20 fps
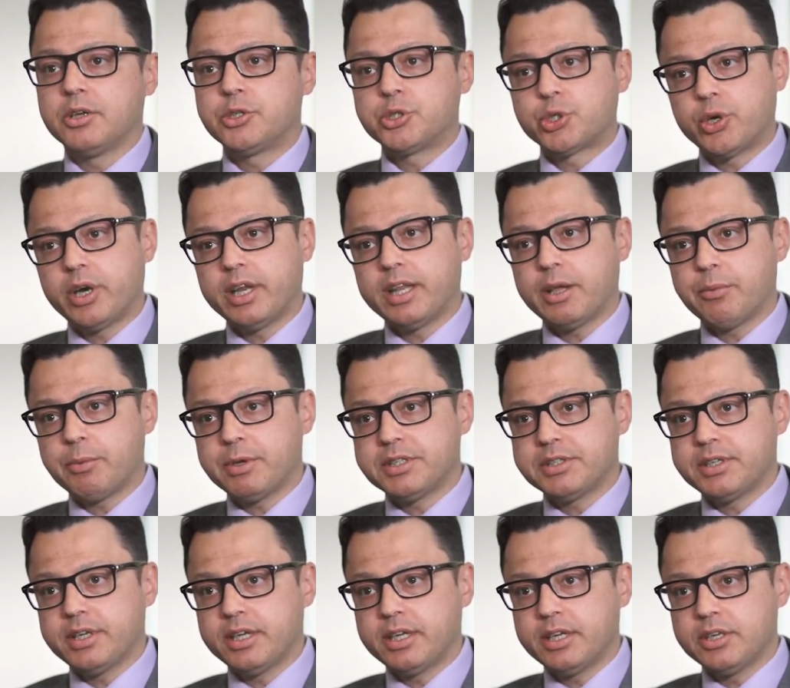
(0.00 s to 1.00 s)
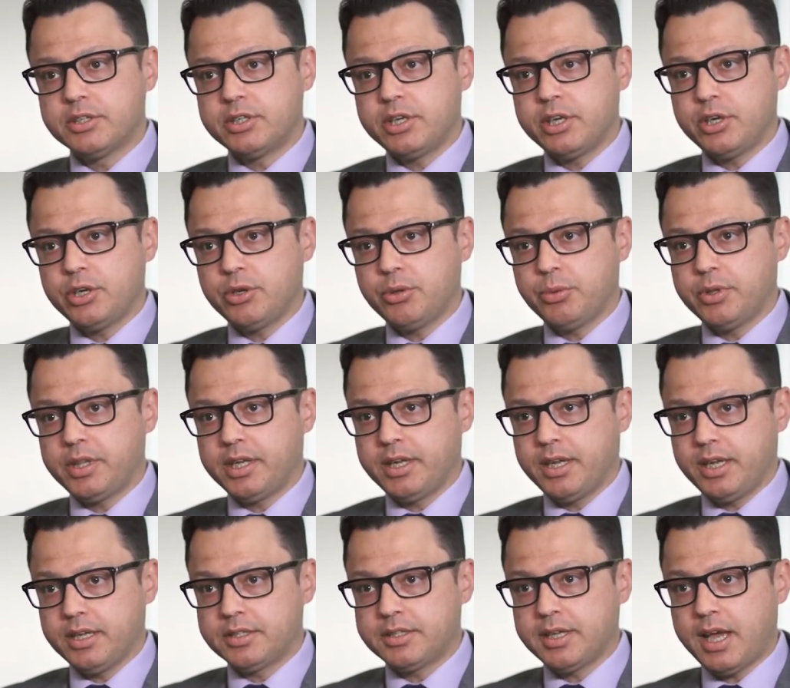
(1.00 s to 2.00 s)
trend that we see continue with the
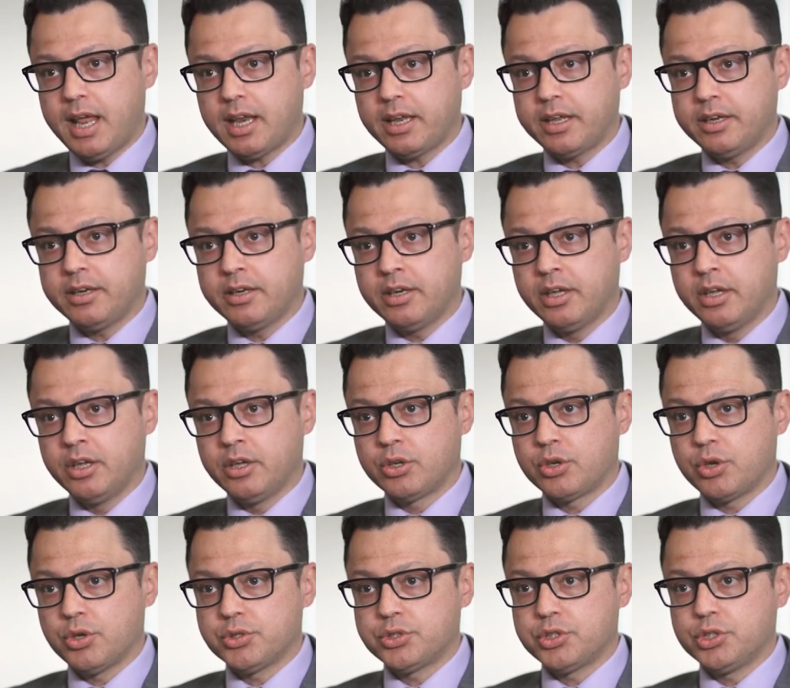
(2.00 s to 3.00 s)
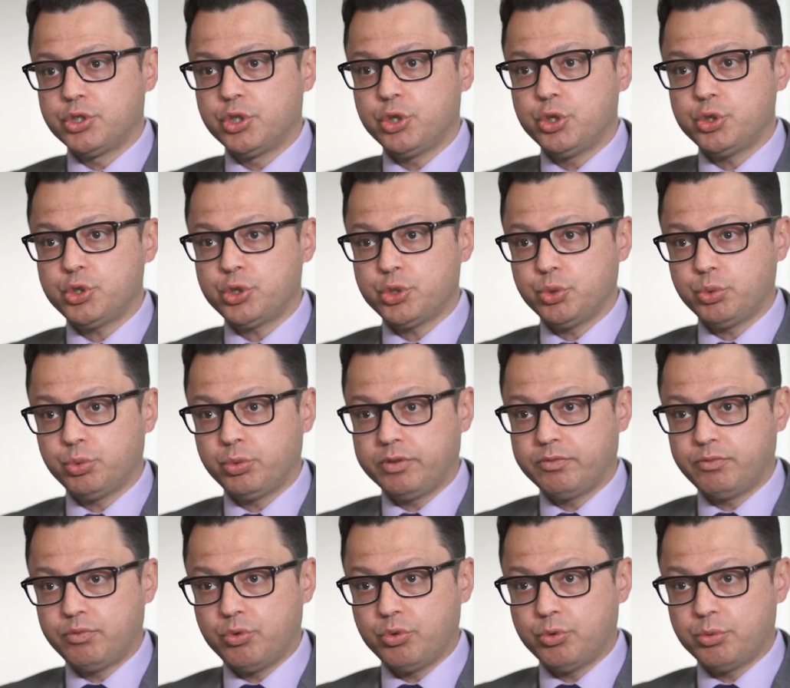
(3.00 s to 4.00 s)
Italian constitutional
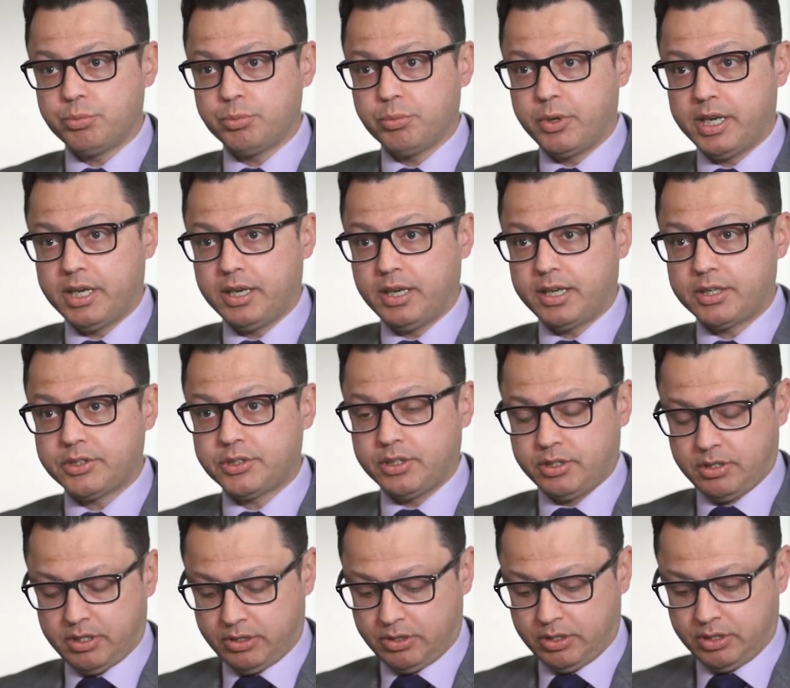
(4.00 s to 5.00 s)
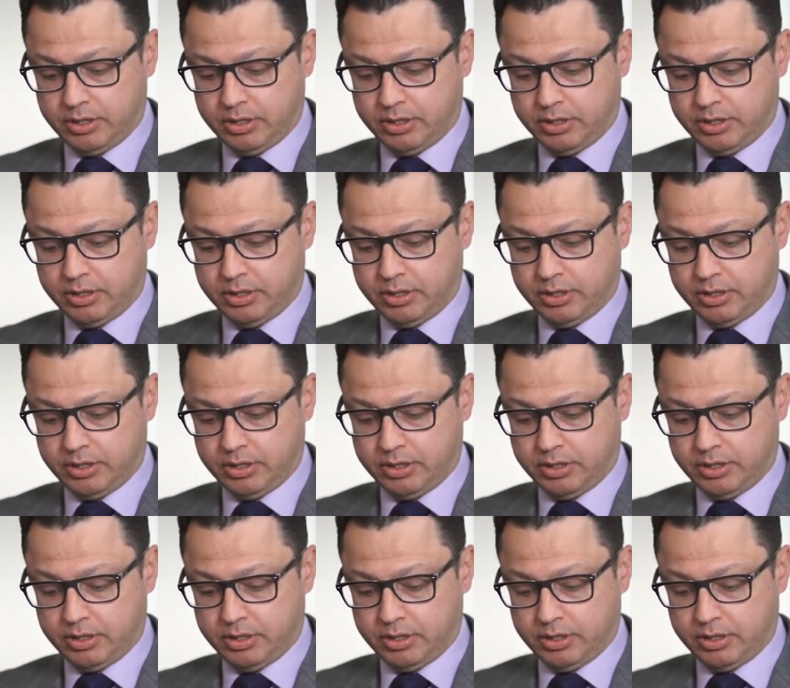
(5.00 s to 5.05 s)
reform election